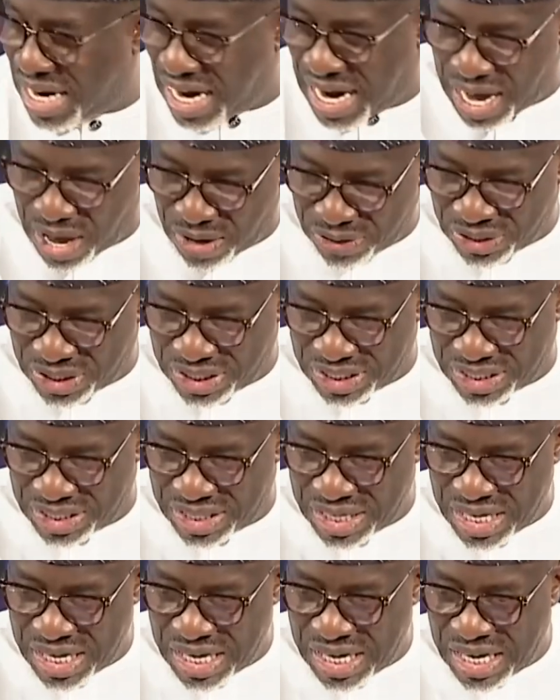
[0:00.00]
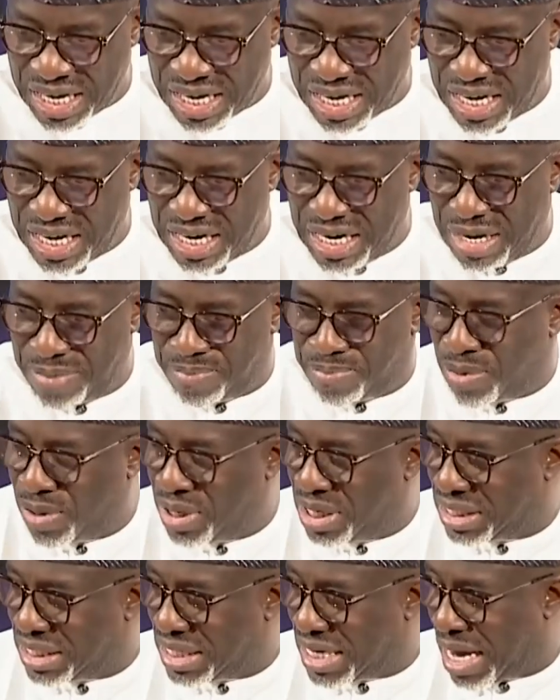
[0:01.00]
houses in a
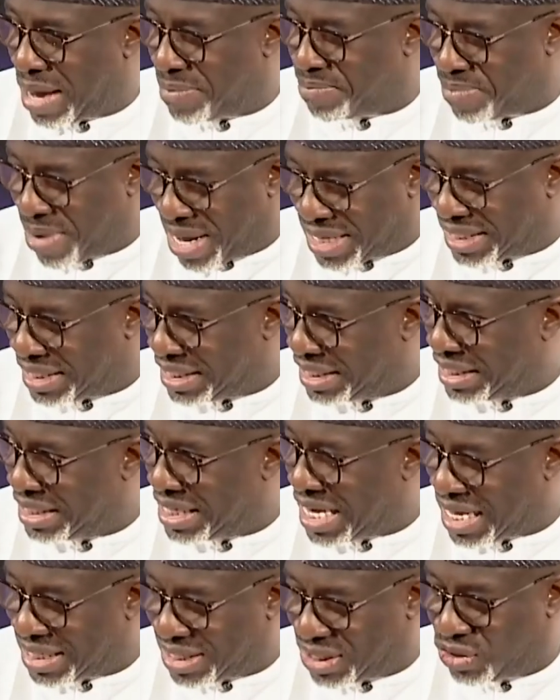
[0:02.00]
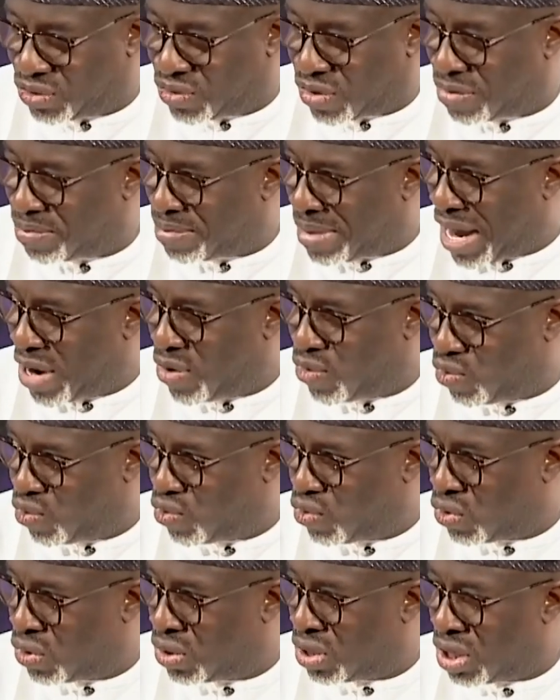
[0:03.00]
political party that is run by
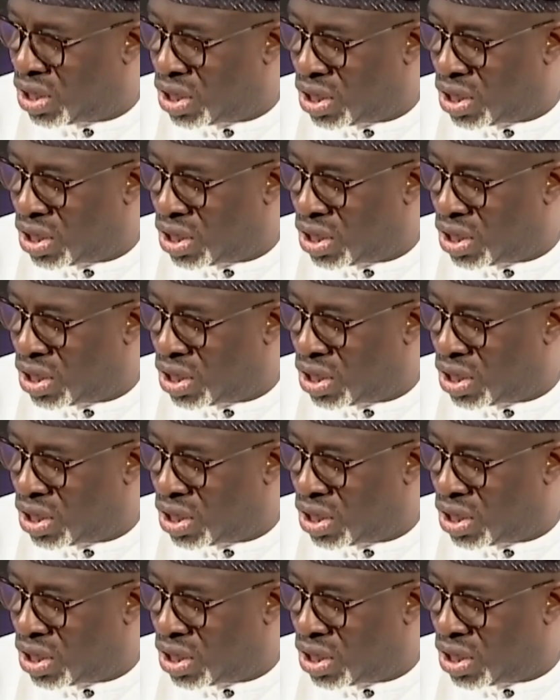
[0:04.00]
rule,